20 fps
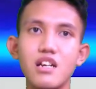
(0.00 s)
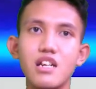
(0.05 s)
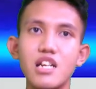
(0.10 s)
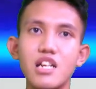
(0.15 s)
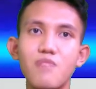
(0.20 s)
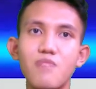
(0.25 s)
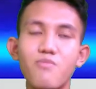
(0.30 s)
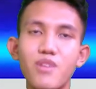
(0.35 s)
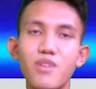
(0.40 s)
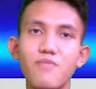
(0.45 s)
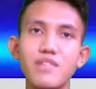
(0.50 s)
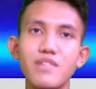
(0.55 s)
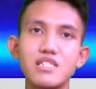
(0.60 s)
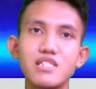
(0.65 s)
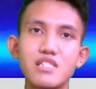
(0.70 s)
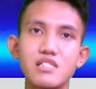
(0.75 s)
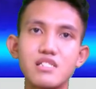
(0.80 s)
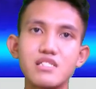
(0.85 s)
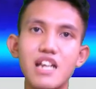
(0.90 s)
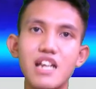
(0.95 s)
the
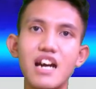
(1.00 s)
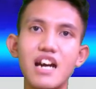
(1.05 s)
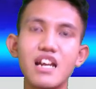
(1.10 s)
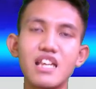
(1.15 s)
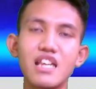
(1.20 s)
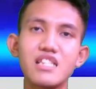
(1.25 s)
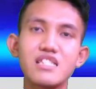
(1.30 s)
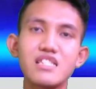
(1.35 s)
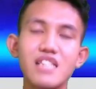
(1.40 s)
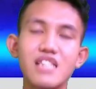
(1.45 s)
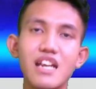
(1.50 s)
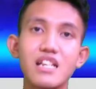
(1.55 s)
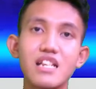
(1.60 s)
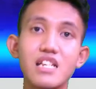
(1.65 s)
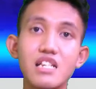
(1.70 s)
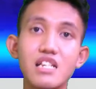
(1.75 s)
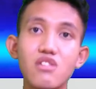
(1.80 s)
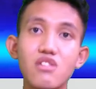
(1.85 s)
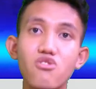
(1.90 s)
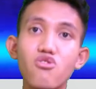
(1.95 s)
premises are
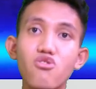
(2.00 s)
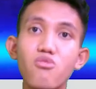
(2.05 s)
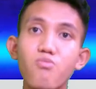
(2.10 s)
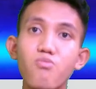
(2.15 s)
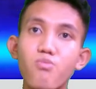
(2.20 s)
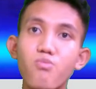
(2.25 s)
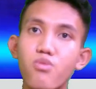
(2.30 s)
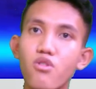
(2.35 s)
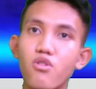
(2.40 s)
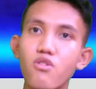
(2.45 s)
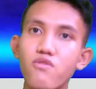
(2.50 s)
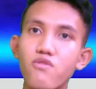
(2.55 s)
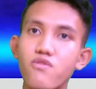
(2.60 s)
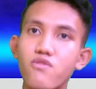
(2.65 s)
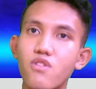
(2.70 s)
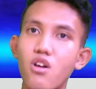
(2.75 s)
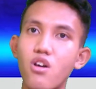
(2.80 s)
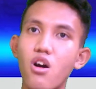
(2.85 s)
intended to prove